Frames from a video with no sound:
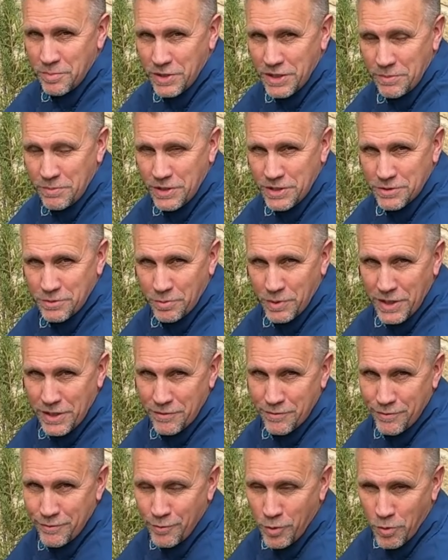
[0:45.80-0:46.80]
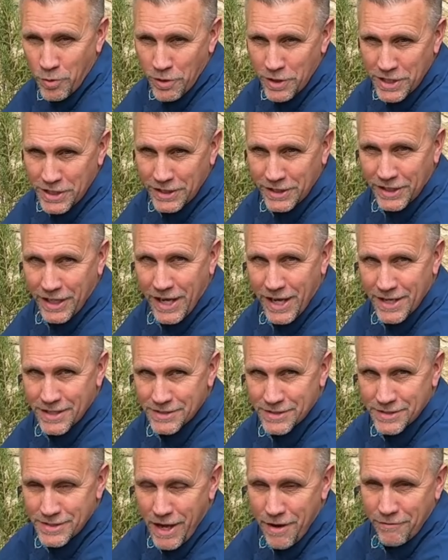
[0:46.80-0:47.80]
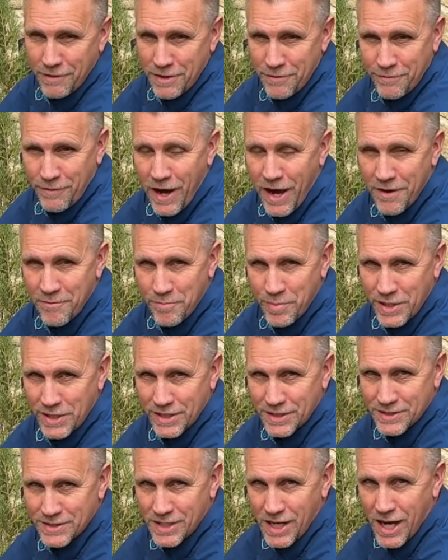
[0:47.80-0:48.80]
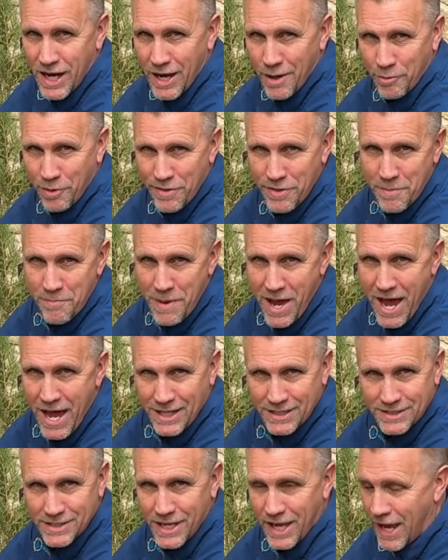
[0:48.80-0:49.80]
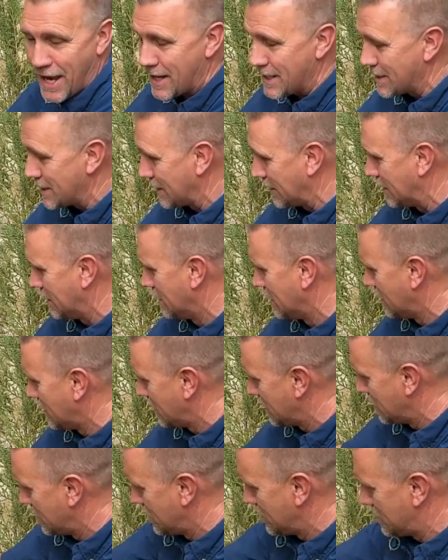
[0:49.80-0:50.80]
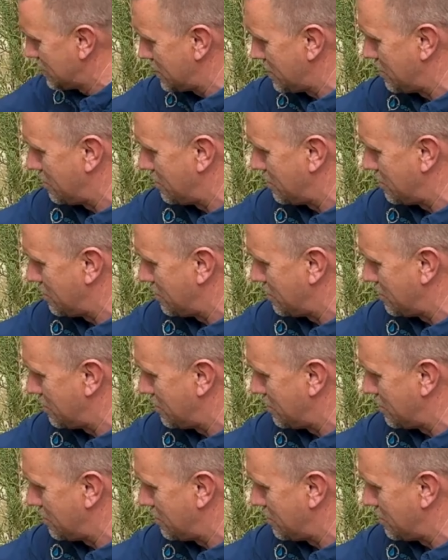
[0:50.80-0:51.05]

be between 40 and 75 psi with a max of 80. So